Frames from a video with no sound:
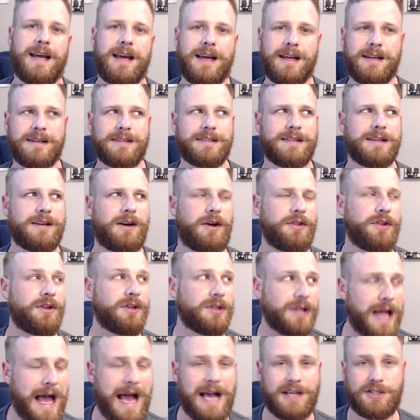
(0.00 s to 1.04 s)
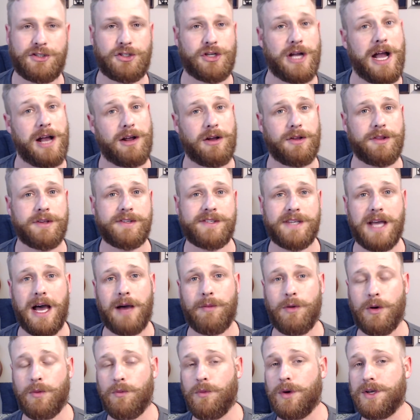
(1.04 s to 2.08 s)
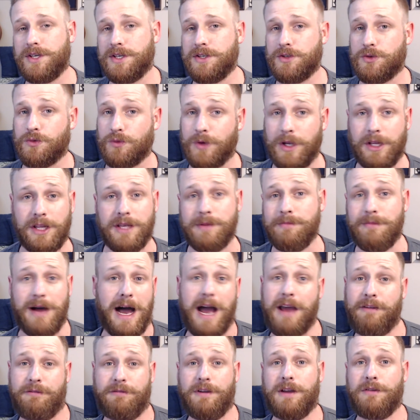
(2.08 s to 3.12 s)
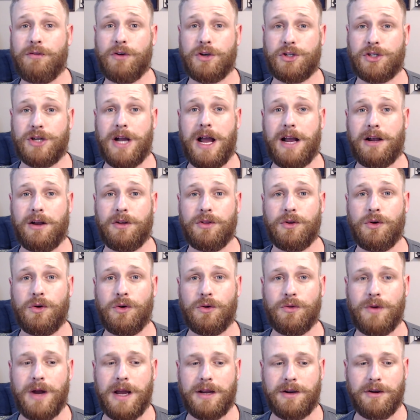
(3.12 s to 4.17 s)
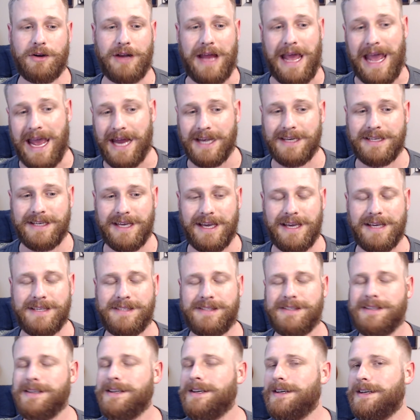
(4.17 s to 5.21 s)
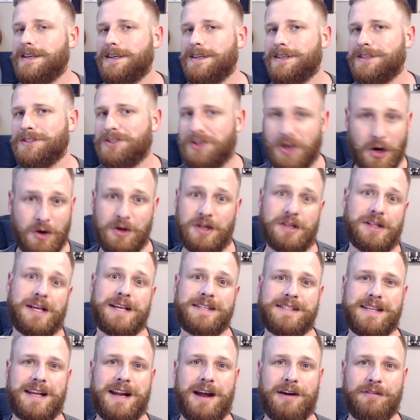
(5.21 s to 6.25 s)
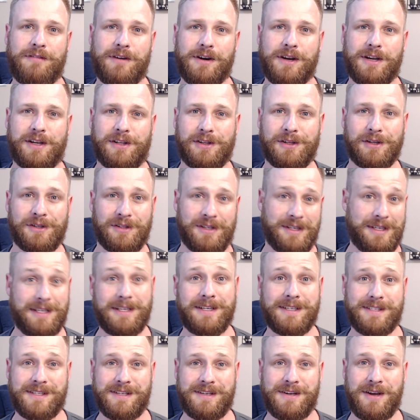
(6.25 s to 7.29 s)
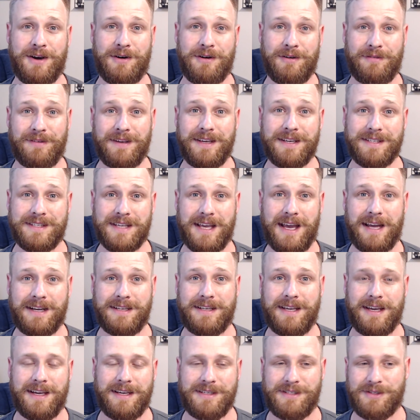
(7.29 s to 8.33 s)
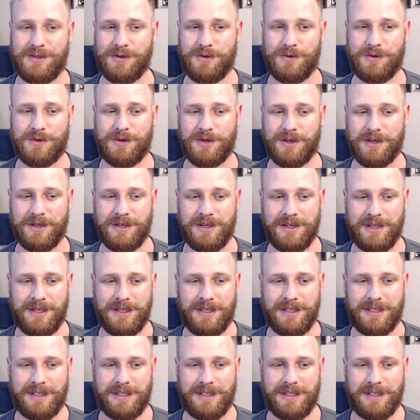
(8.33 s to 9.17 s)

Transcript: And on the last track on this album, which is really my favorite track on the whole record, Head Case, Cody lays that out very clearly. He doesn't know if he is a head case or